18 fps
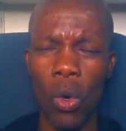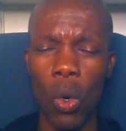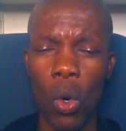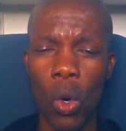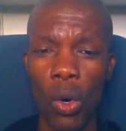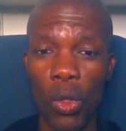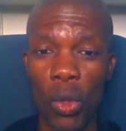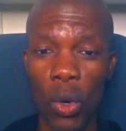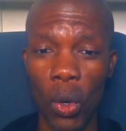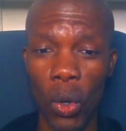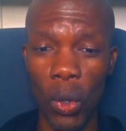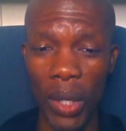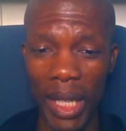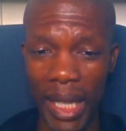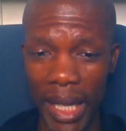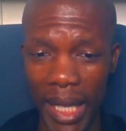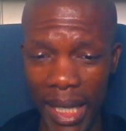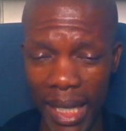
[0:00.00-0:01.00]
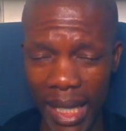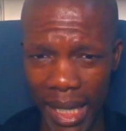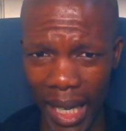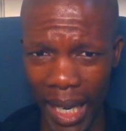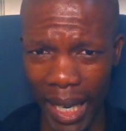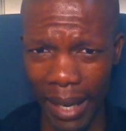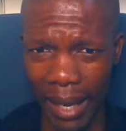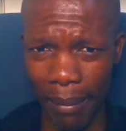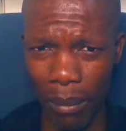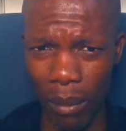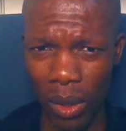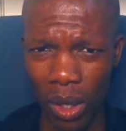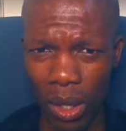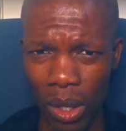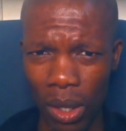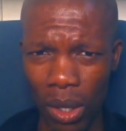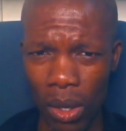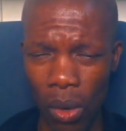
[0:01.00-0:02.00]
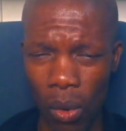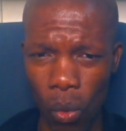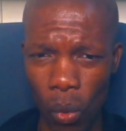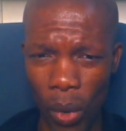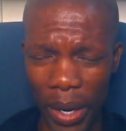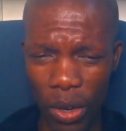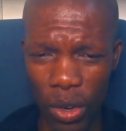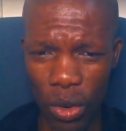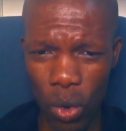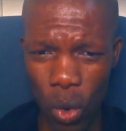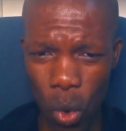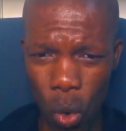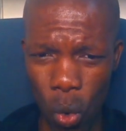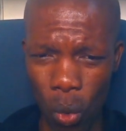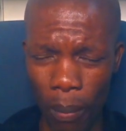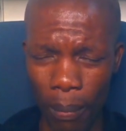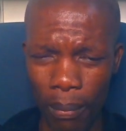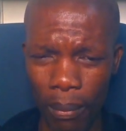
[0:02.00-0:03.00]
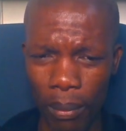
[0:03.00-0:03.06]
Although this time, when you